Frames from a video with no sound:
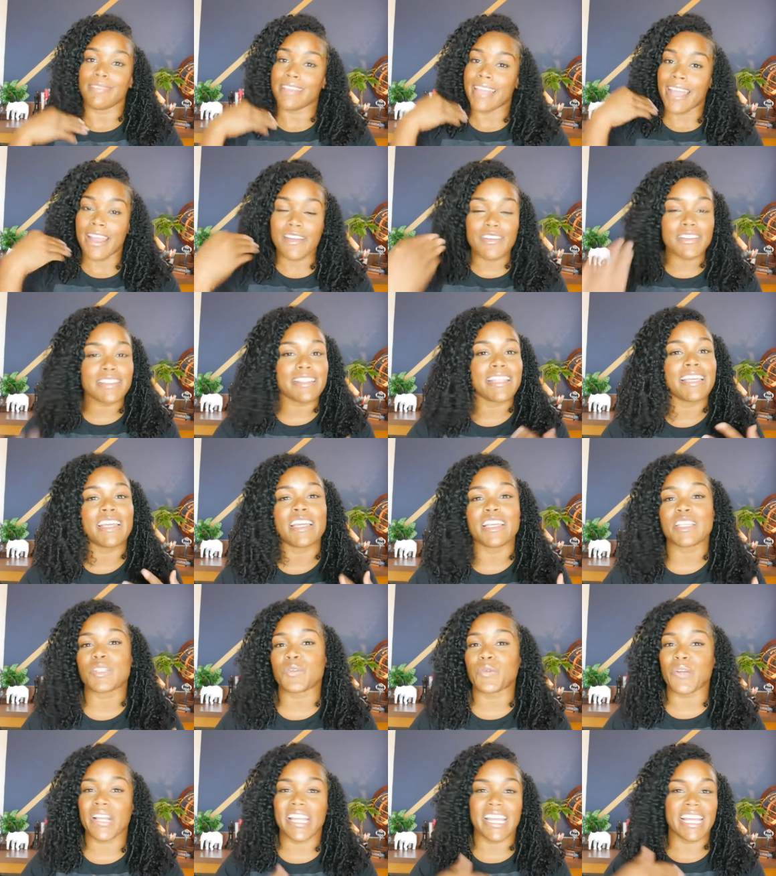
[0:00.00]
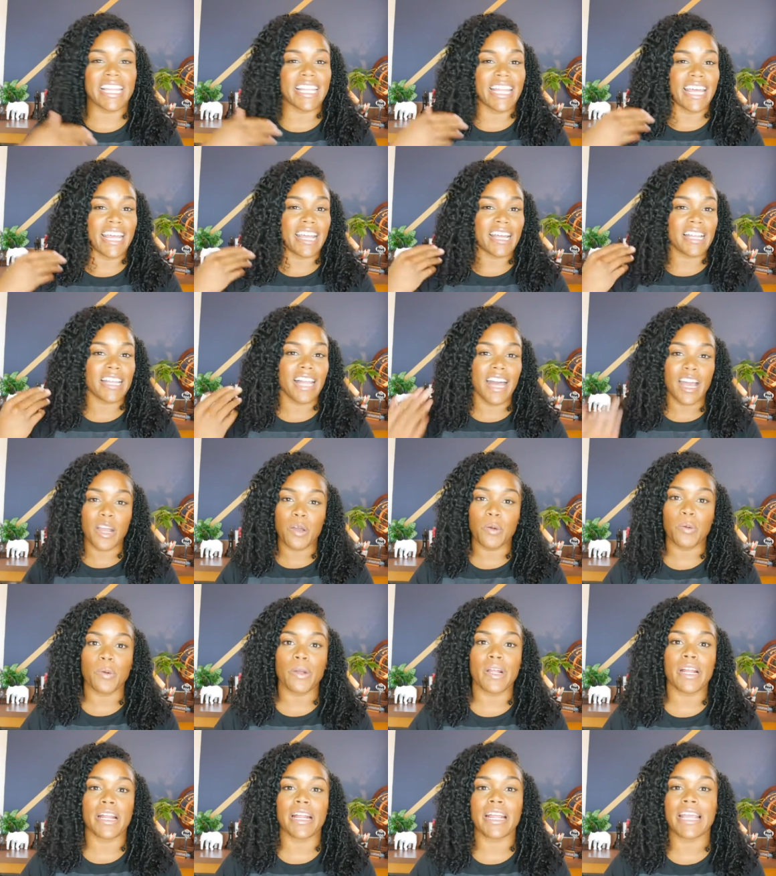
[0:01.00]
everything is working like
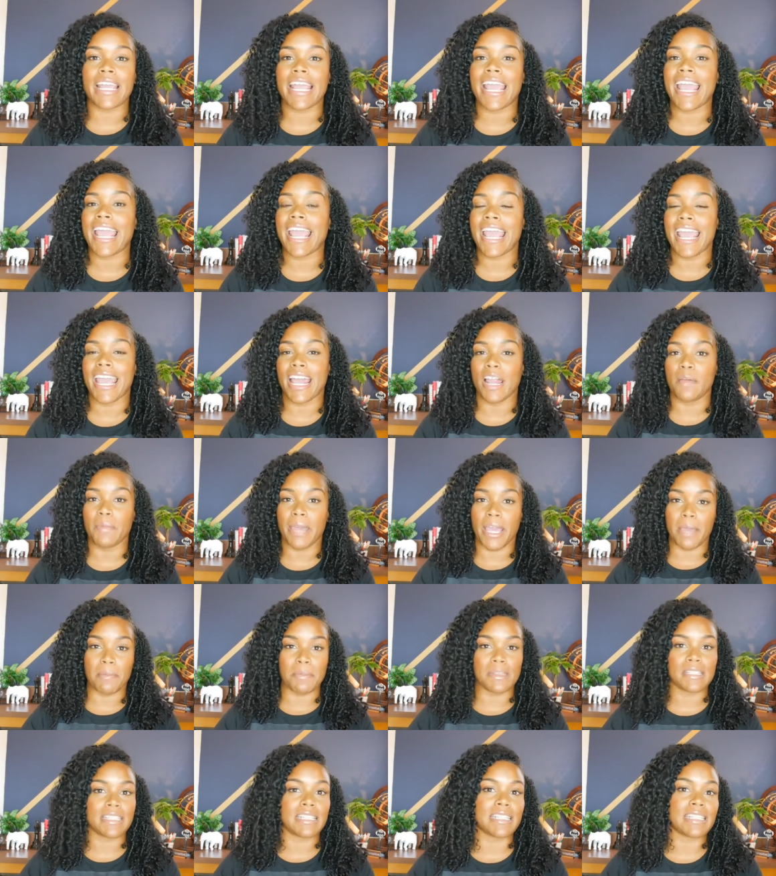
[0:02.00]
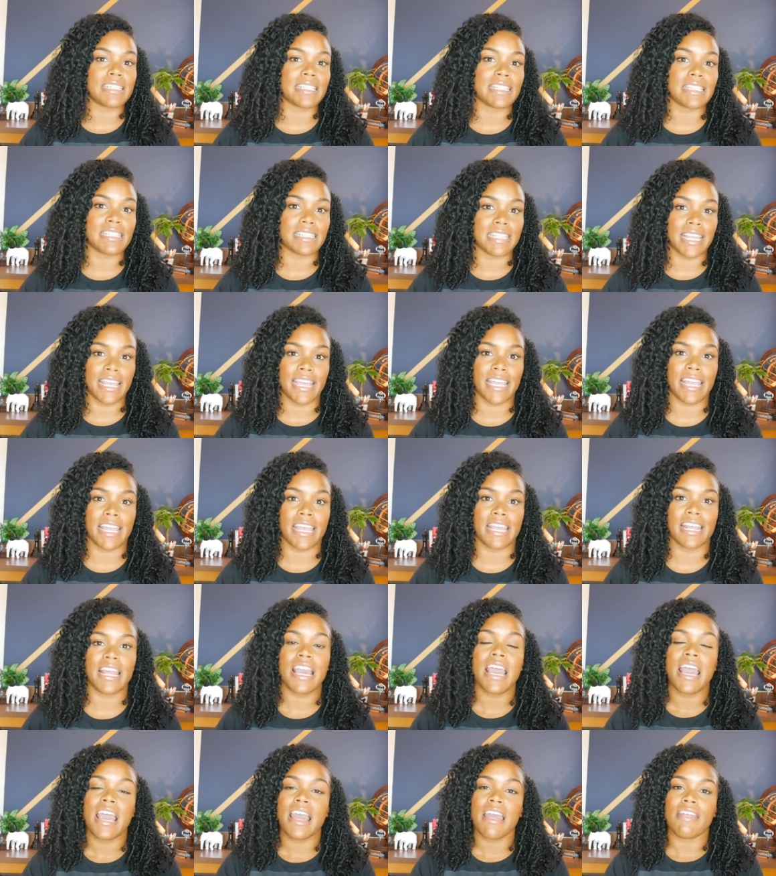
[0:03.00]
clockwork and I'm able to
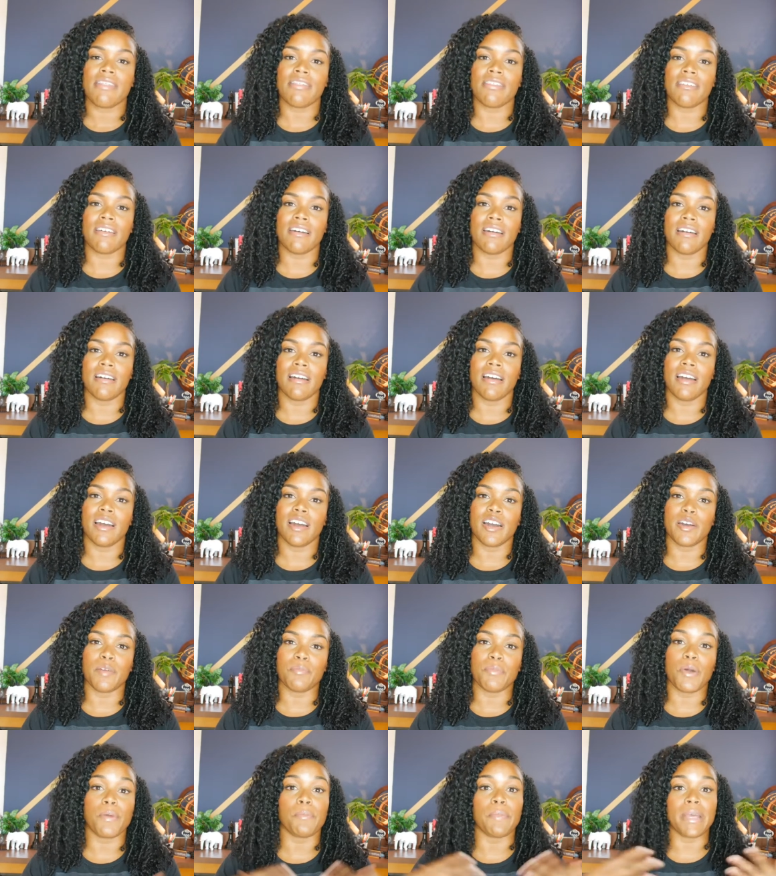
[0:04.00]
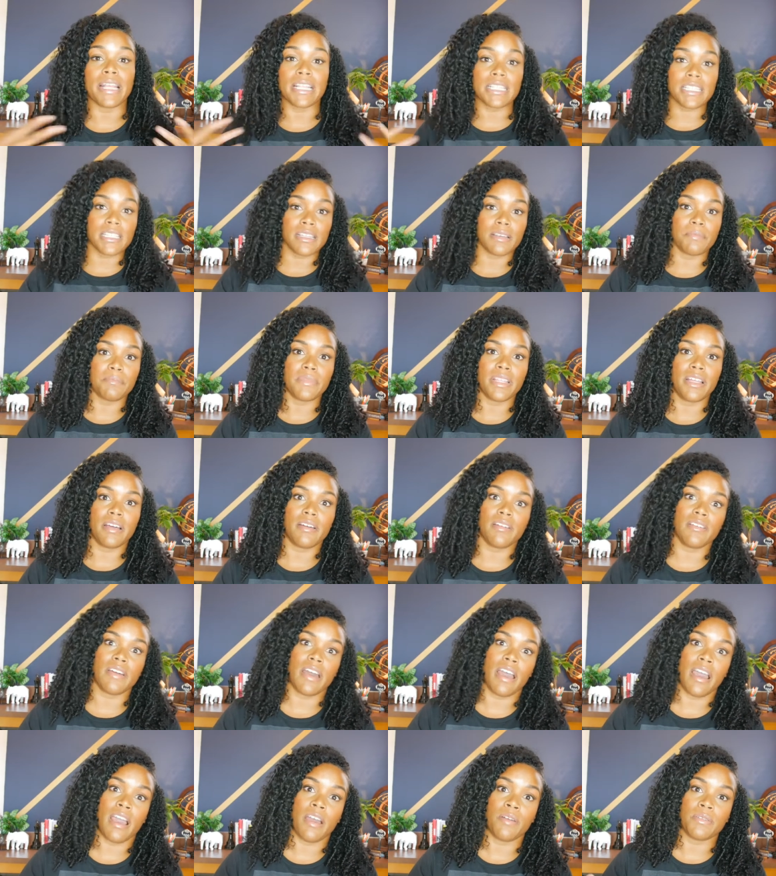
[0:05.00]
sustain the momentum
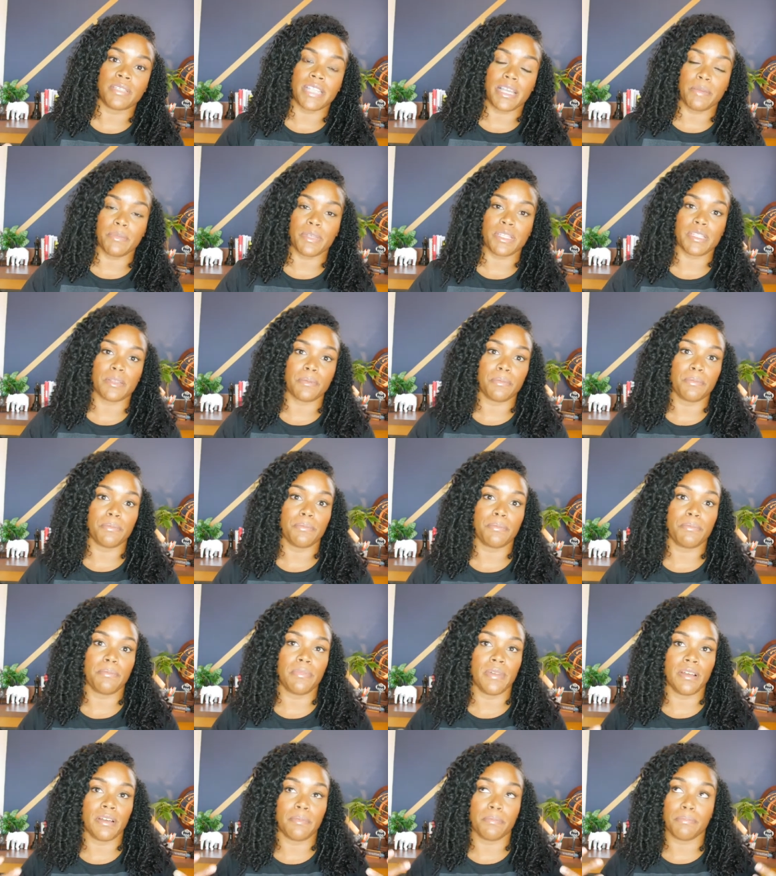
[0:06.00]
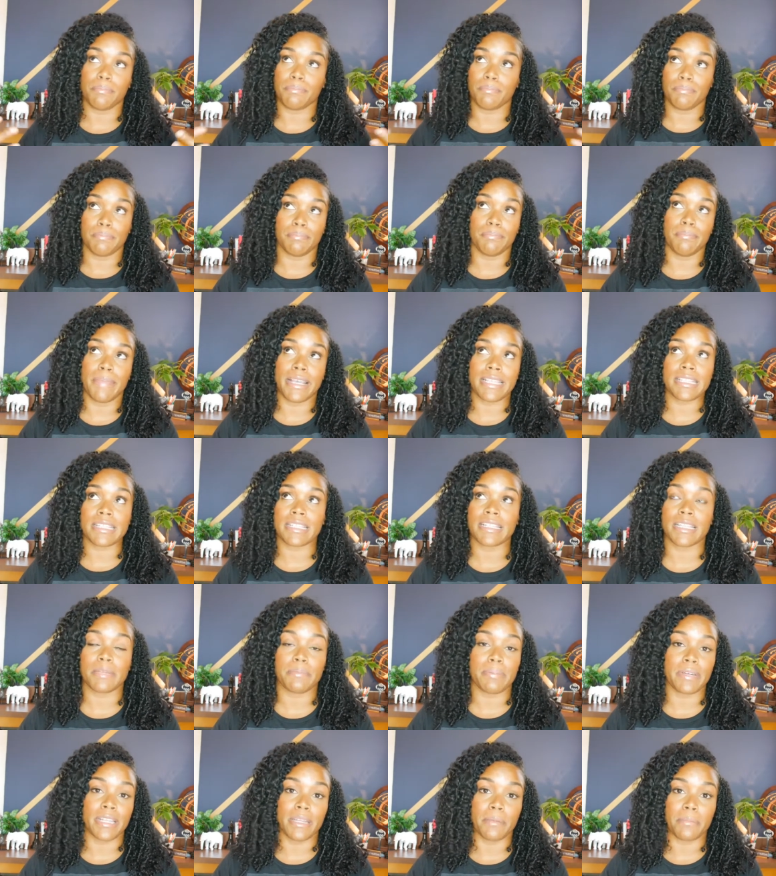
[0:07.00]
that I was able to
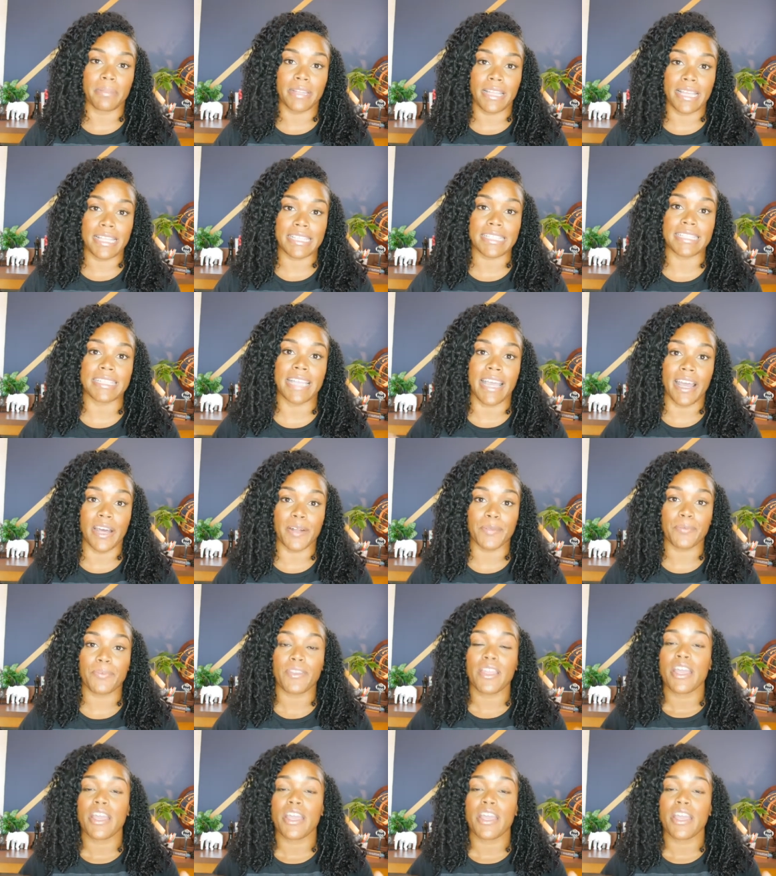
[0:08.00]
basically put in place now.